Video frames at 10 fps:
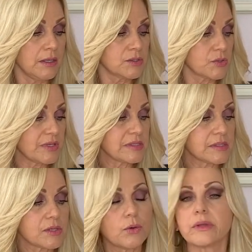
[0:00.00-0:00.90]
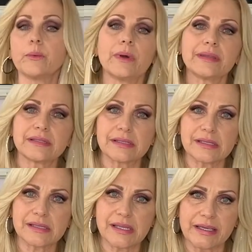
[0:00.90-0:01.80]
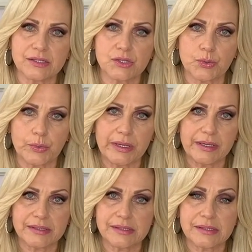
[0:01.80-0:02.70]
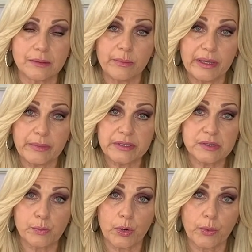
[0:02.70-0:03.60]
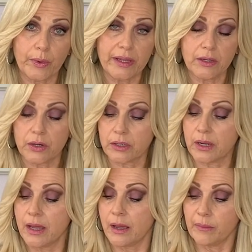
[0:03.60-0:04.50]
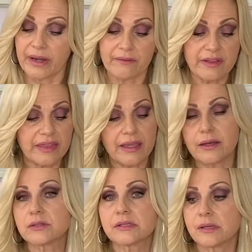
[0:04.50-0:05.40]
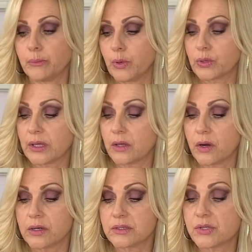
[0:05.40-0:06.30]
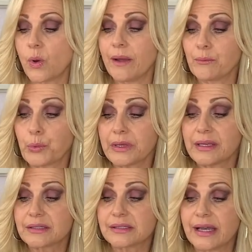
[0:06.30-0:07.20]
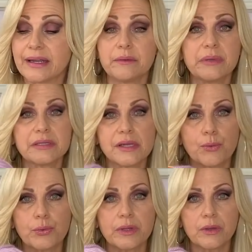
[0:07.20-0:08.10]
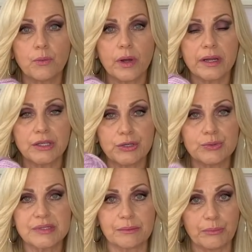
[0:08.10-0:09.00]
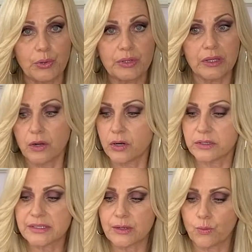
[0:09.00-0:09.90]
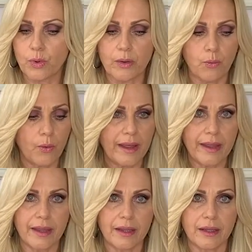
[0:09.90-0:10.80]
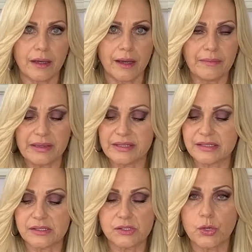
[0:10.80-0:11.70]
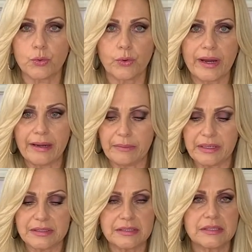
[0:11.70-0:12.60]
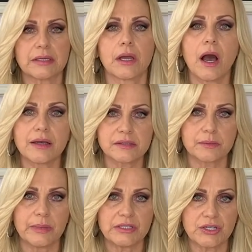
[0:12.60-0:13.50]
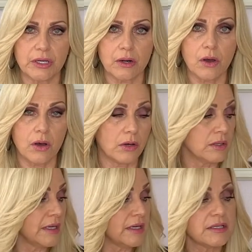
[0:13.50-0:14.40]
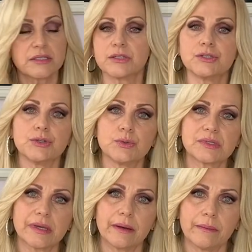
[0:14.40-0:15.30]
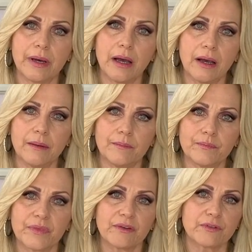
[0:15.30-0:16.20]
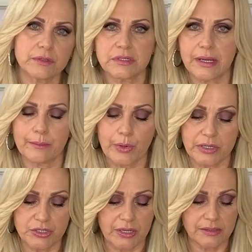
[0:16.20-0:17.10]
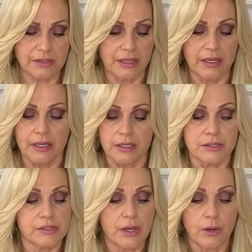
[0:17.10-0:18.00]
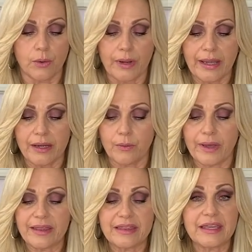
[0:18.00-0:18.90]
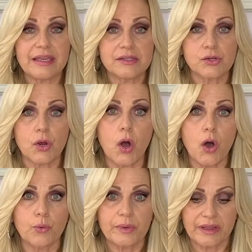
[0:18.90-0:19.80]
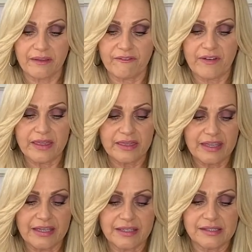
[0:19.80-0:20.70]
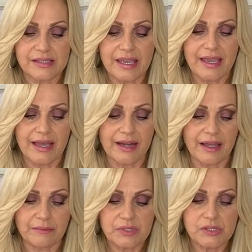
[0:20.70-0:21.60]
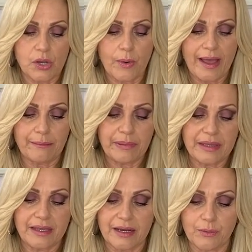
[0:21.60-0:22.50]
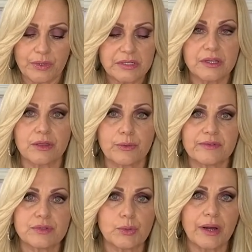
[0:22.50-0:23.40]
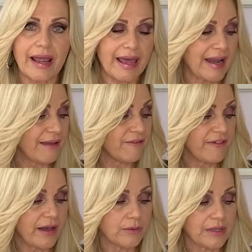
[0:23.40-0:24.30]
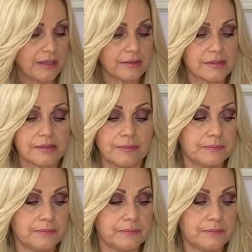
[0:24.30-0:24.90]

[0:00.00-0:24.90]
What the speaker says: So this is the only one, this is a size 3 because it's the baby sport weight yarn, but everything else is a bulky yarn. So I'm really excited because I really want to use some bulky yarns. And what way, I mean, this is so great because it didn't cost much at all to do some first time projects. So anyway, these are all really fun things, and I'm so happy that I went to the thrift store and I found these.